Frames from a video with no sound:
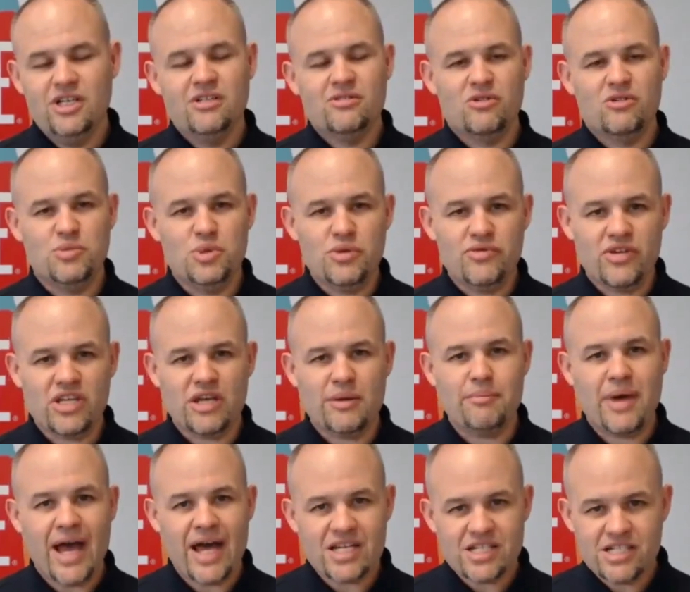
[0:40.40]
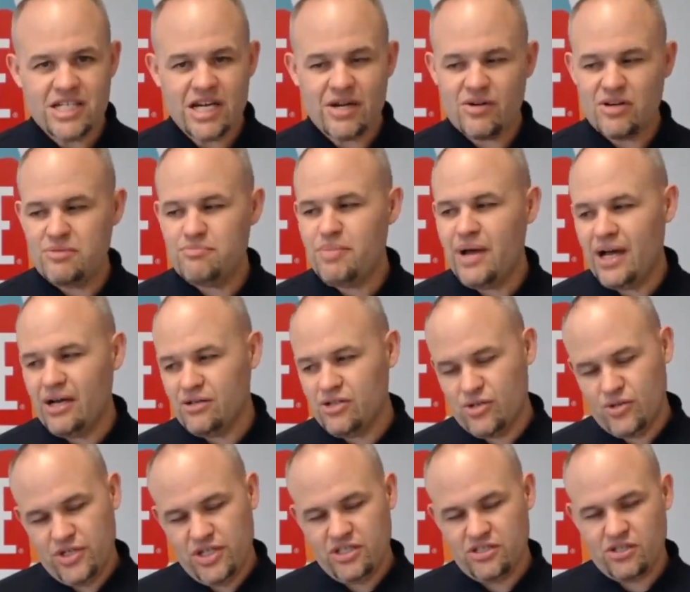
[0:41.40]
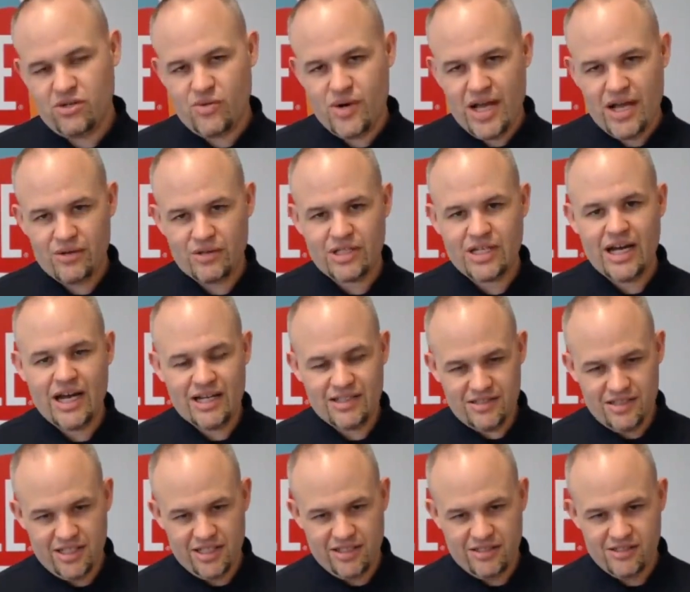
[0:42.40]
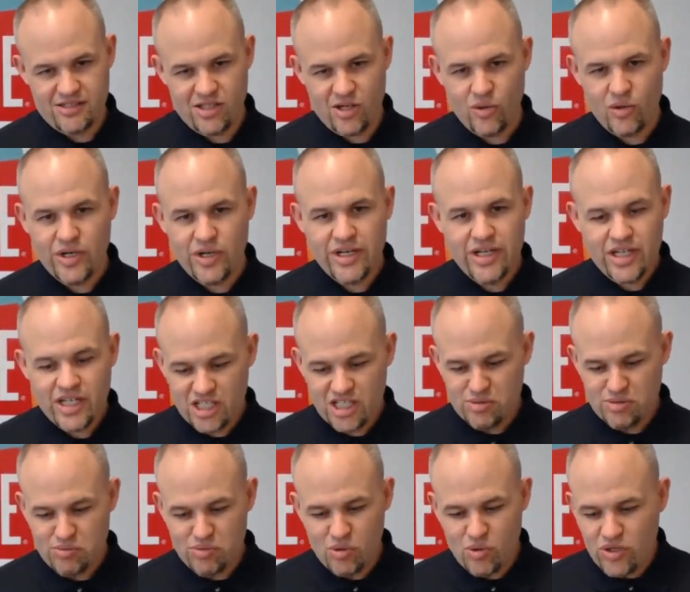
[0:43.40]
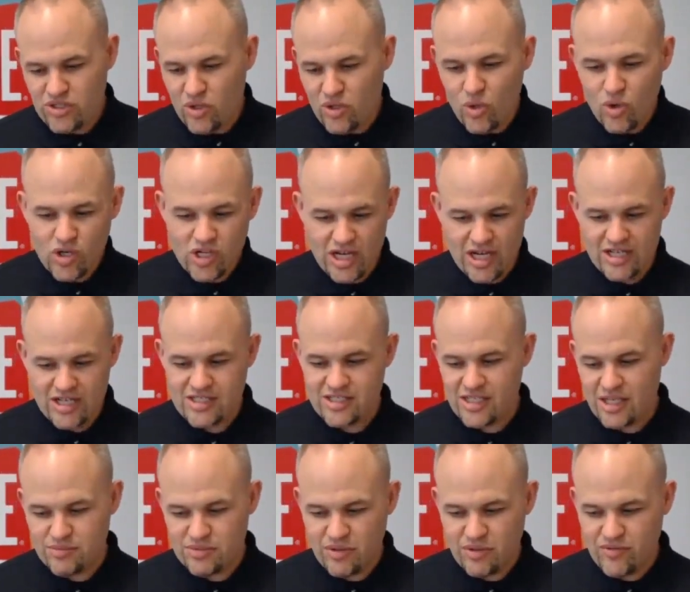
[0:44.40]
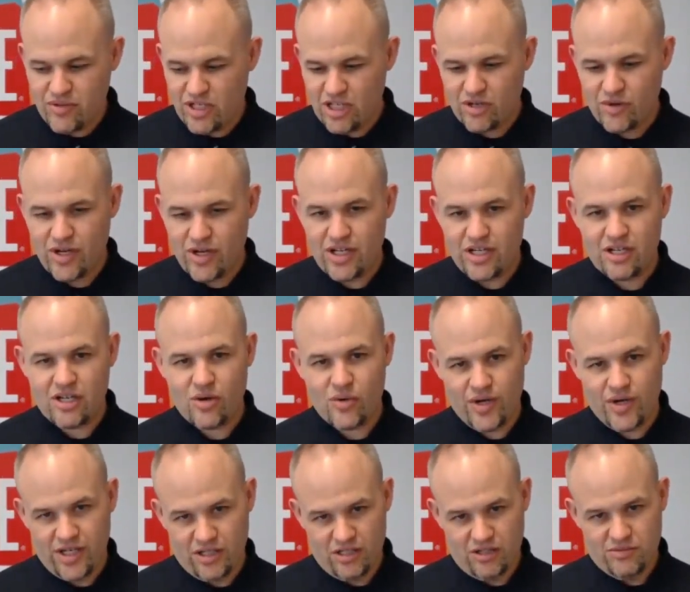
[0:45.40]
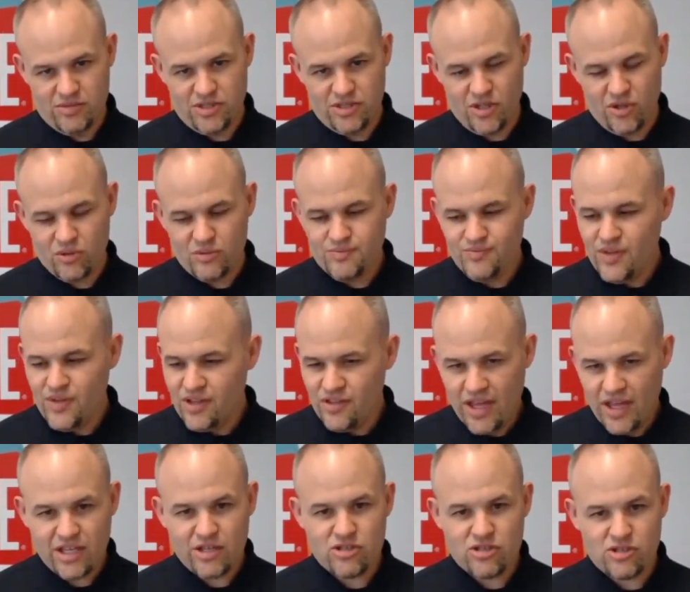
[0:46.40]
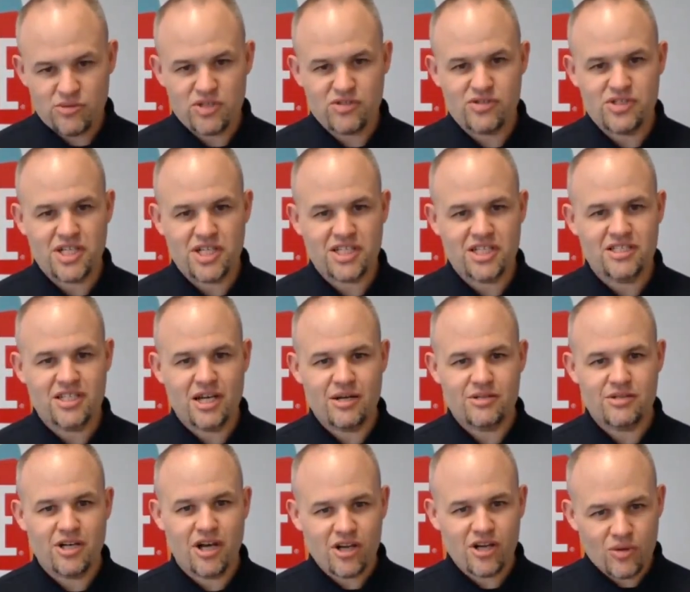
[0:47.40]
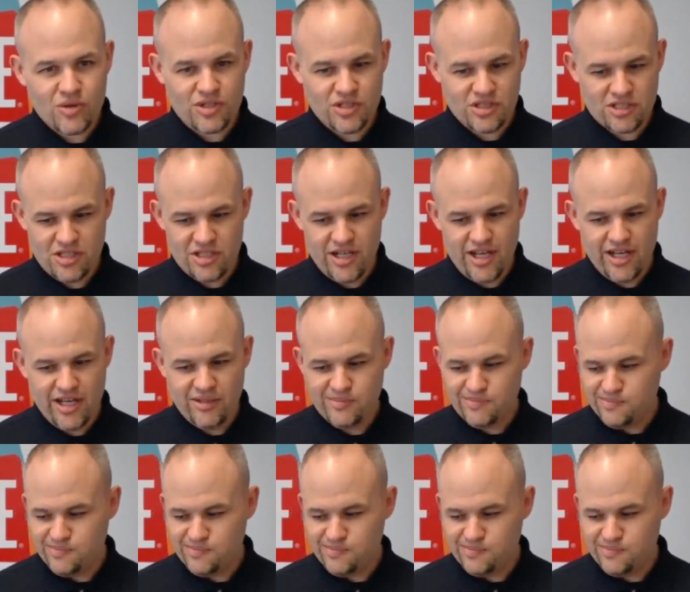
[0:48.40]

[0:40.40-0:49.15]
Removing Imaginary Boundaries Around Content. So exploring the whole concept of integrated curriculum. So thank you so much for taking the time to talk with us today.